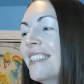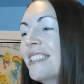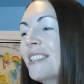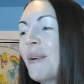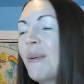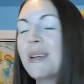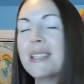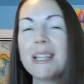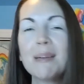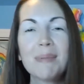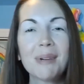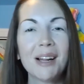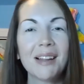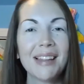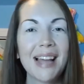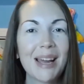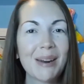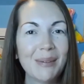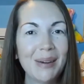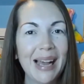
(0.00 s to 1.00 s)
So once I put
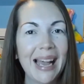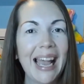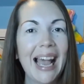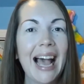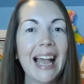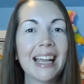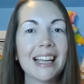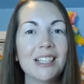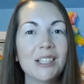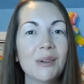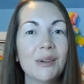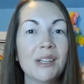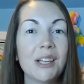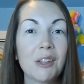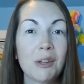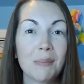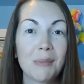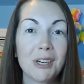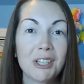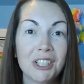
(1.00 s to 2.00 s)
all that away, I can do
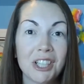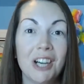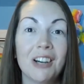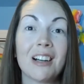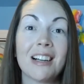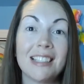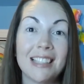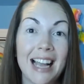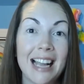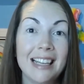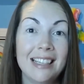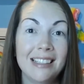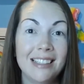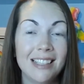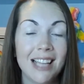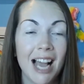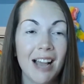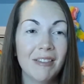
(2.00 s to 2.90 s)
another merch haul because I've